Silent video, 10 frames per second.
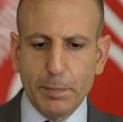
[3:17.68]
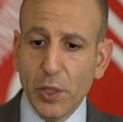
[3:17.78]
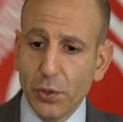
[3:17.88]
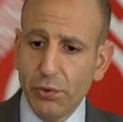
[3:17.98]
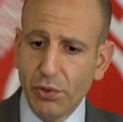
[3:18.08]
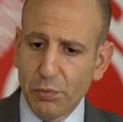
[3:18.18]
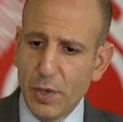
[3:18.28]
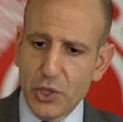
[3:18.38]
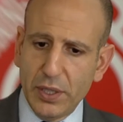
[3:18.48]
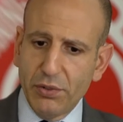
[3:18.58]
bonds,
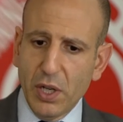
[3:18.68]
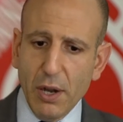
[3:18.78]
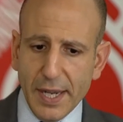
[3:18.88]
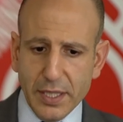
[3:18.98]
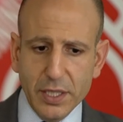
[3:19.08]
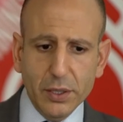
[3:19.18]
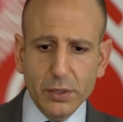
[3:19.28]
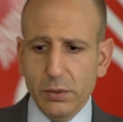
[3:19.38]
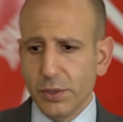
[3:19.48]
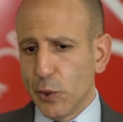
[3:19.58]
especially into high
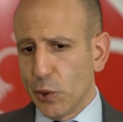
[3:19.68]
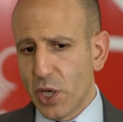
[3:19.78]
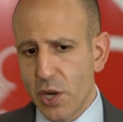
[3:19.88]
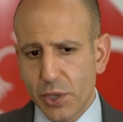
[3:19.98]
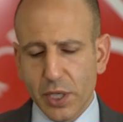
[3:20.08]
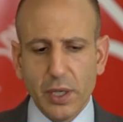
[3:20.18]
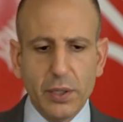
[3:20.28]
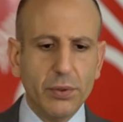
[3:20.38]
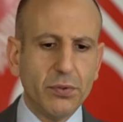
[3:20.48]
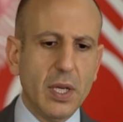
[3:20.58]
yield or
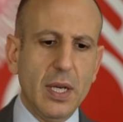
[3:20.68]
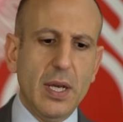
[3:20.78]
CoCos,